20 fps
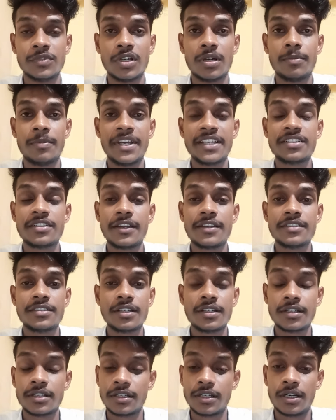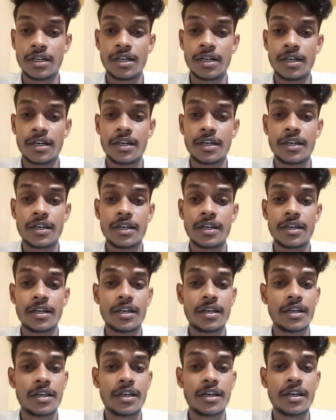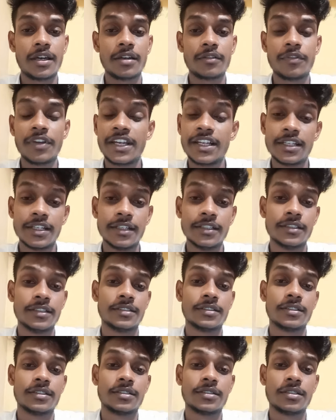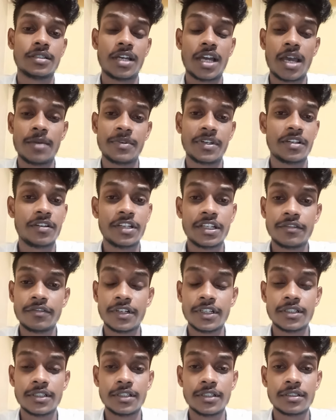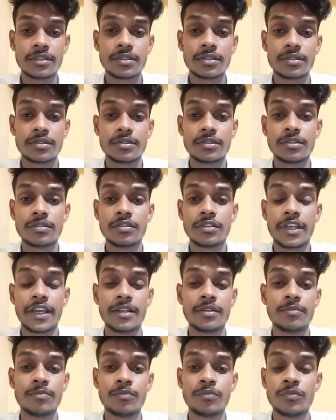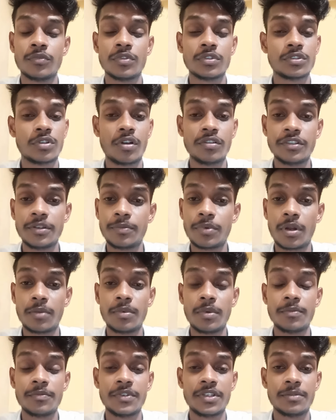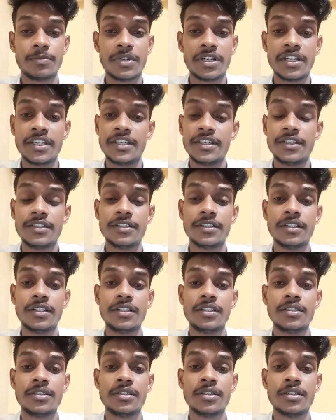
My strengths are quick learner. I'm a quick learner, can solve the problem pretty easily.